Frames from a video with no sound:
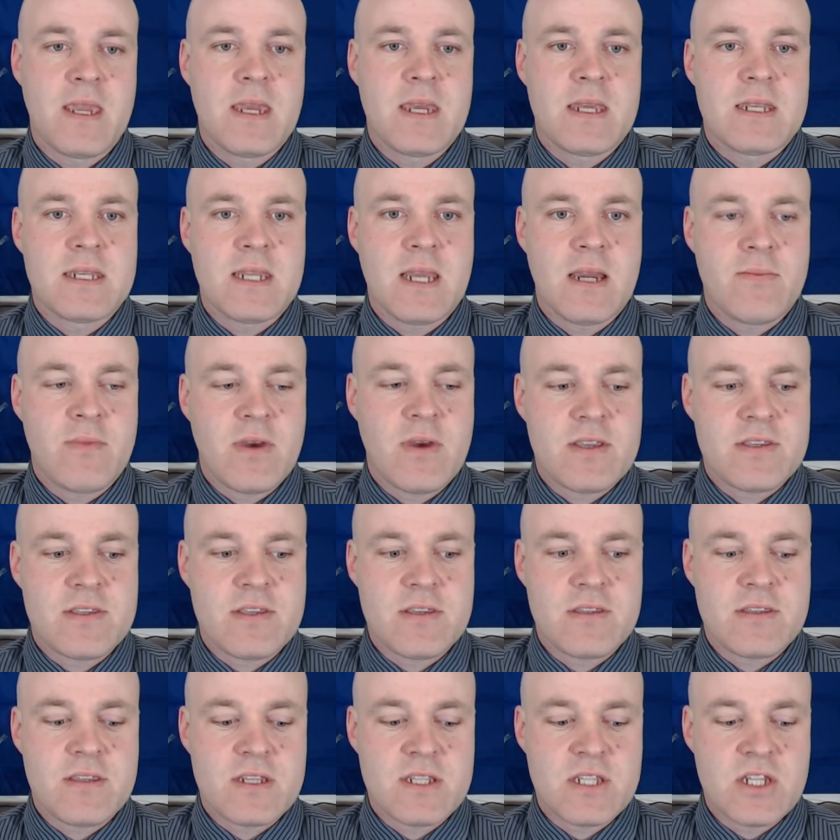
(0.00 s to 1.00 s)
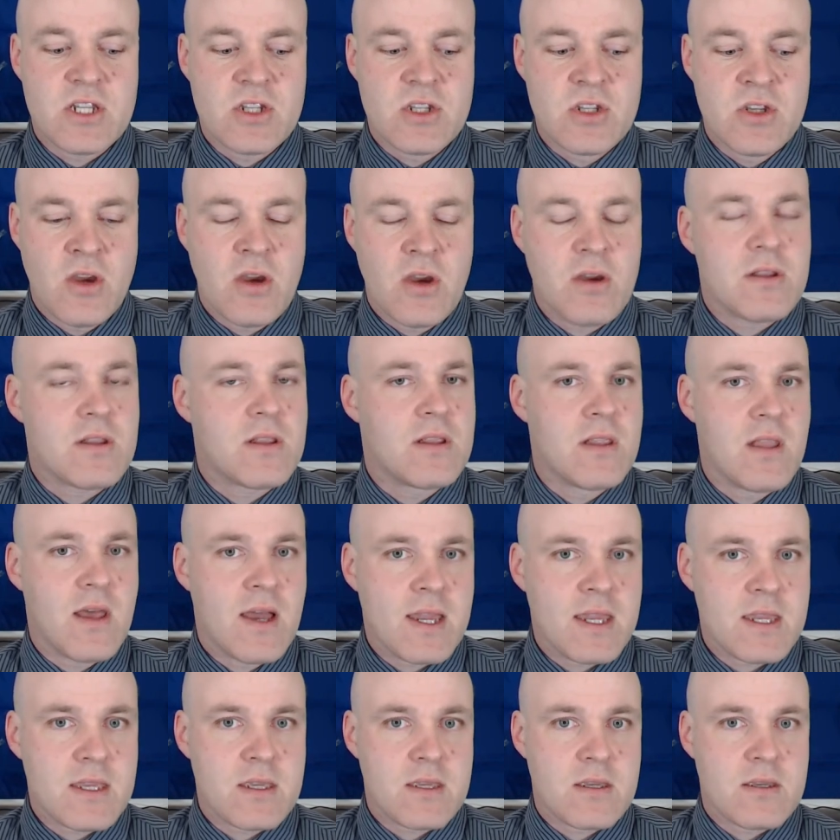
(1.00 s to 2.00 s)
Now, my sister did not
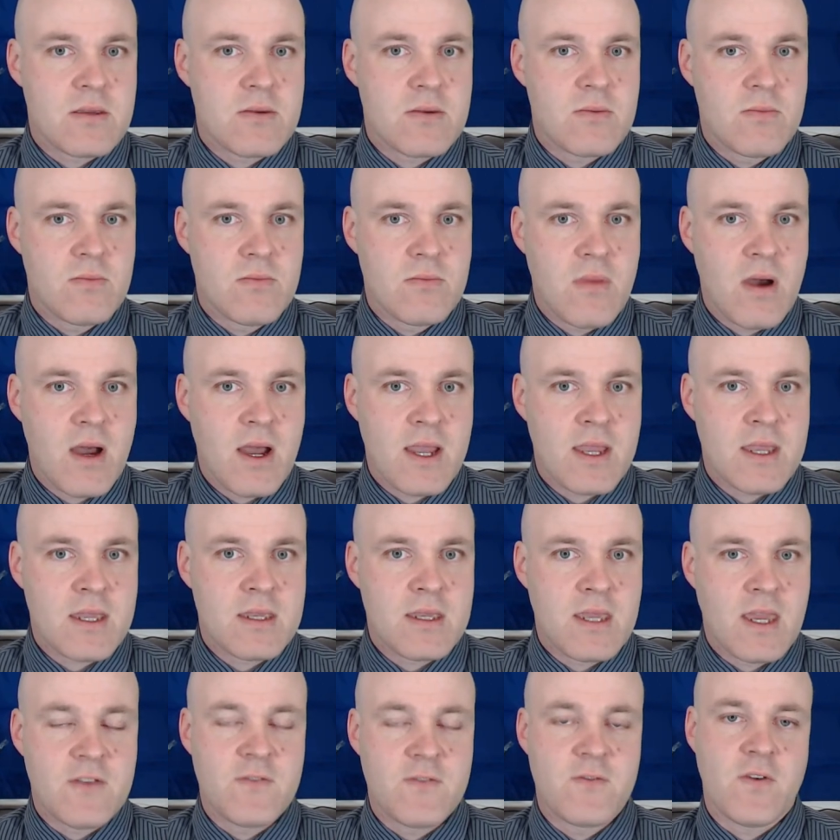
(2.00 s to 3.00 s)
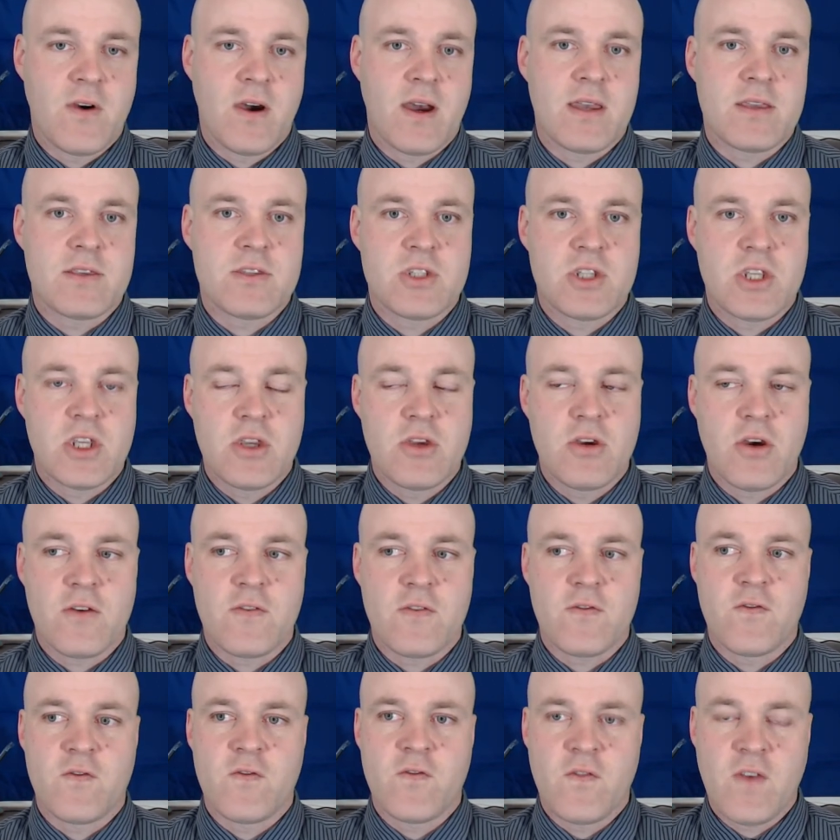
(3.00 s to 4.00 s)
like my advice. She
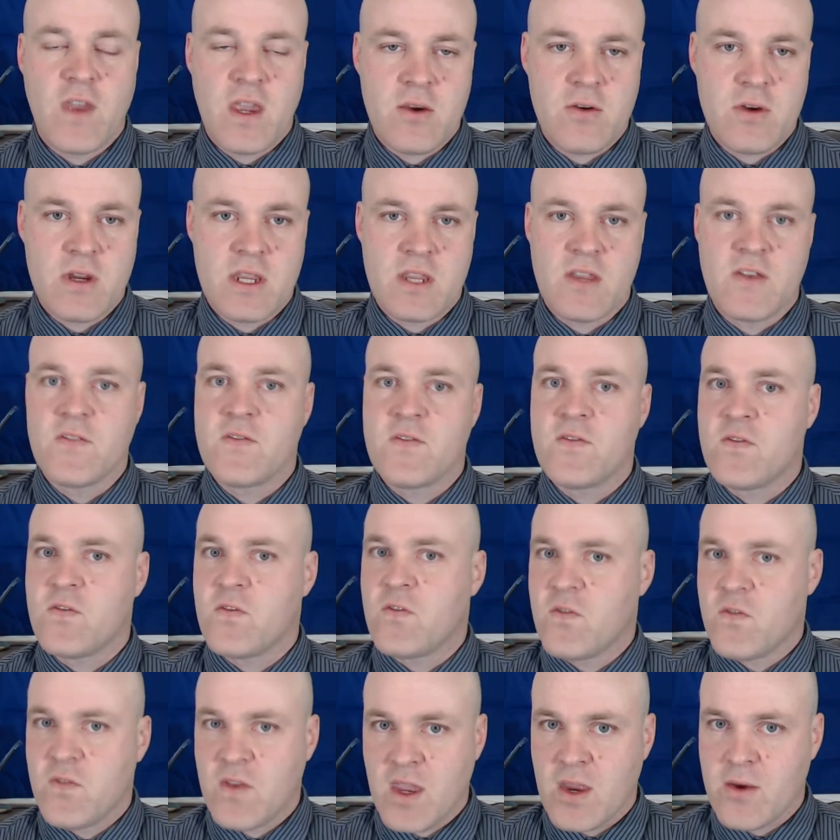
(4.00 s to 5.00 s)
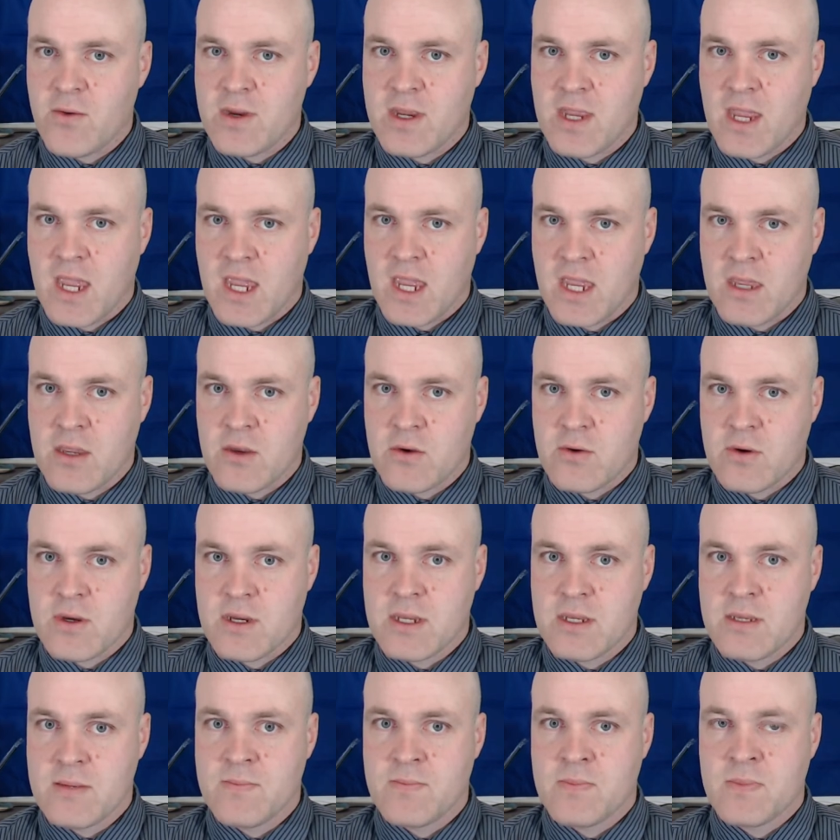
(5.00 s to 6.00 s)
got very, very
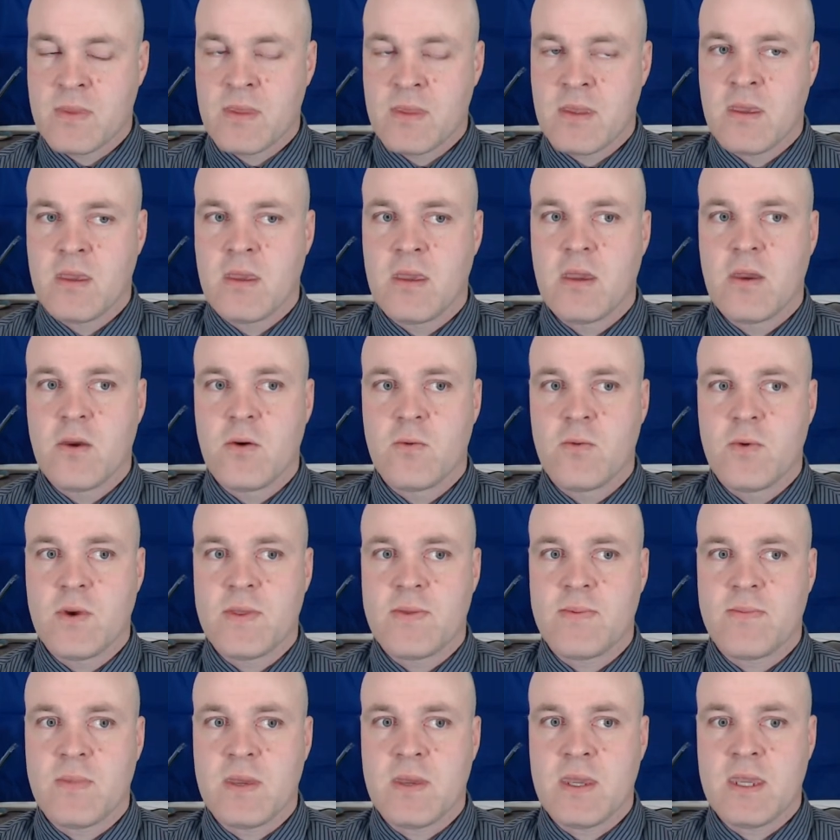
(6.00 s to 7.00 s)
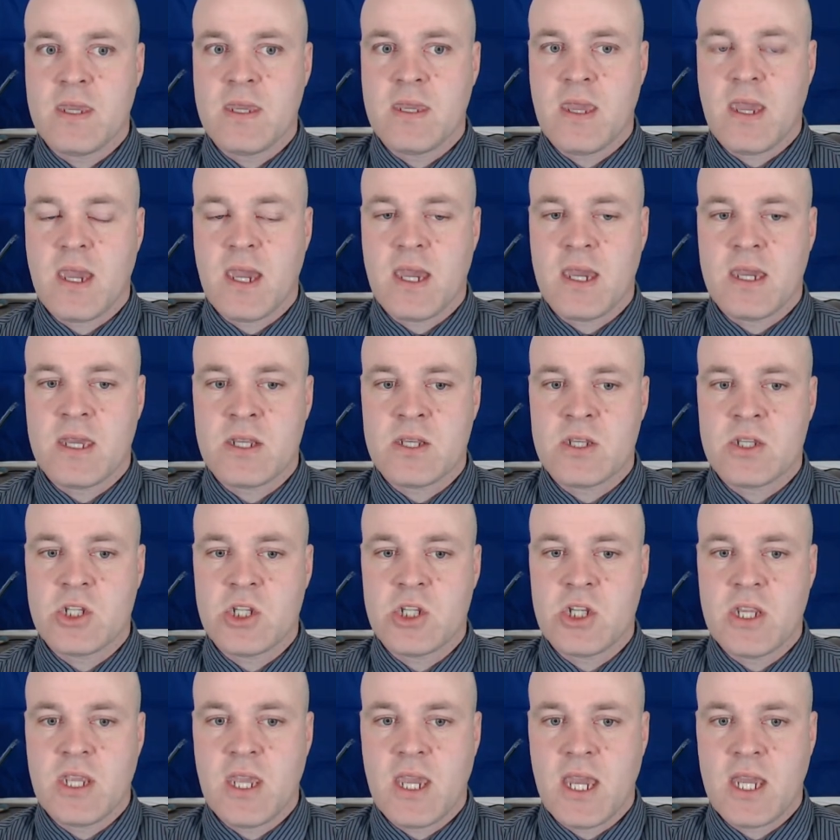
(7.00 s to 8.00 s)
angry with me, and
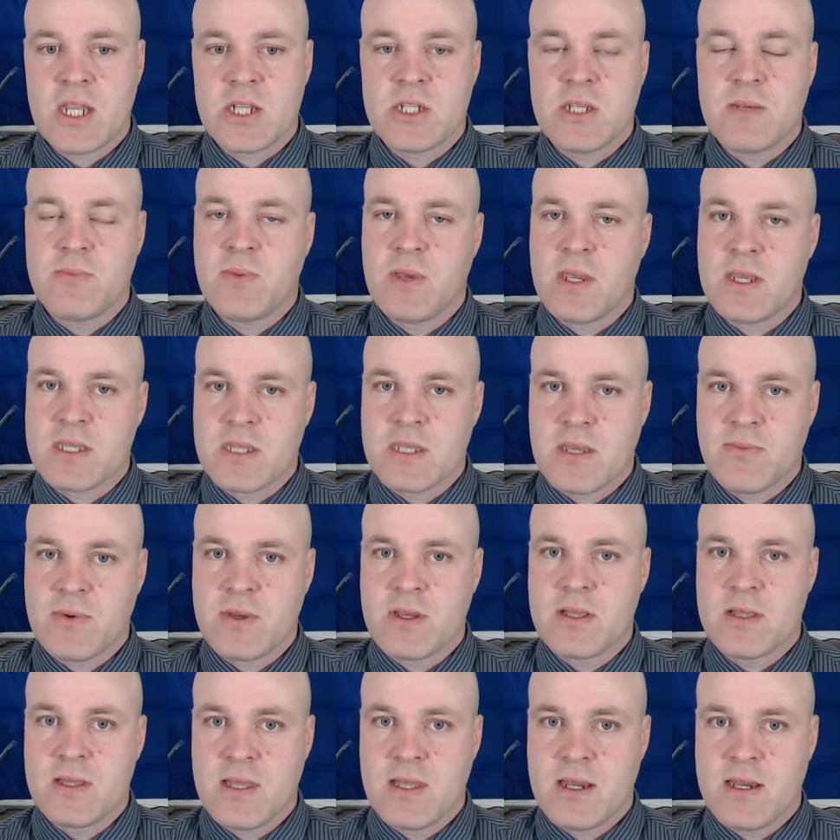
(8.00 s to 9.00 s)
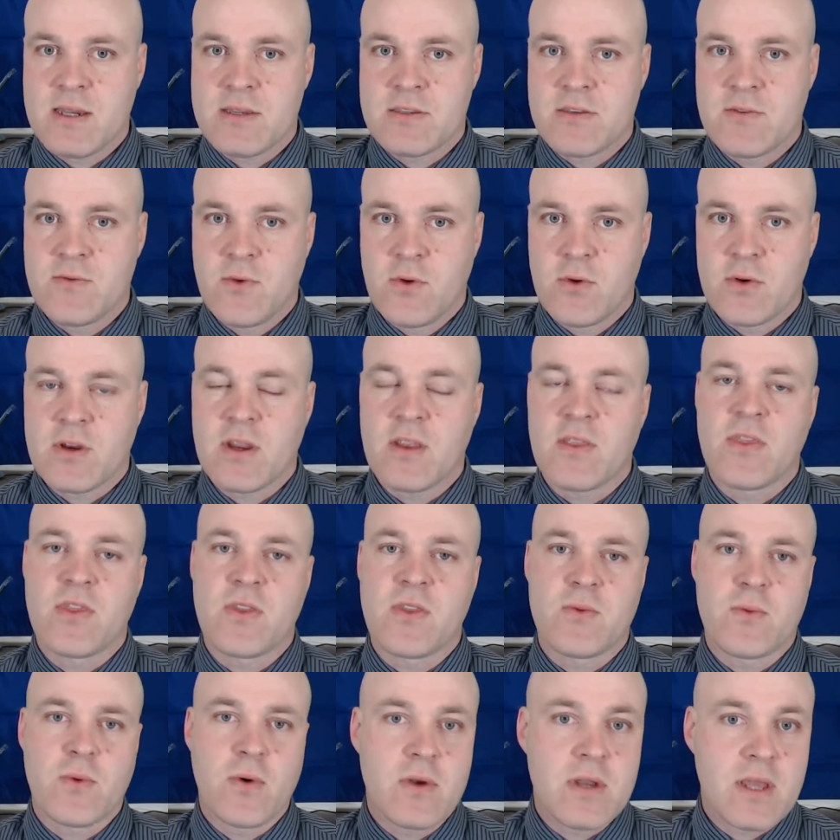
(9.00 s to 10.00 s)
she actually picked up a glass of water and
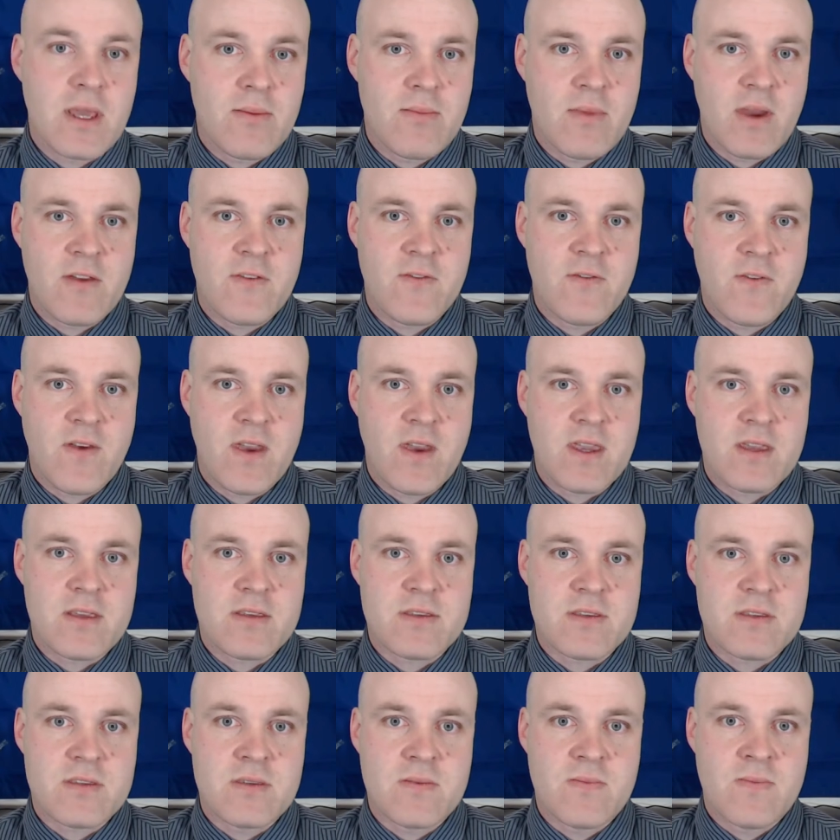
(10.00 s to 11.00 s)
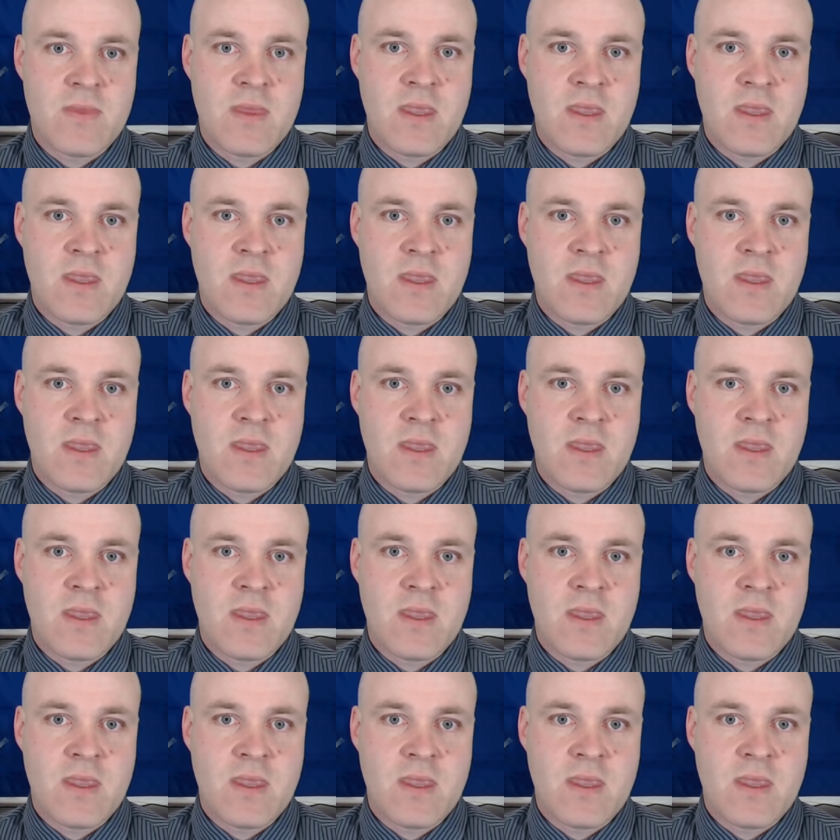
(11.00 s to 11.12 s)
threw it at my face.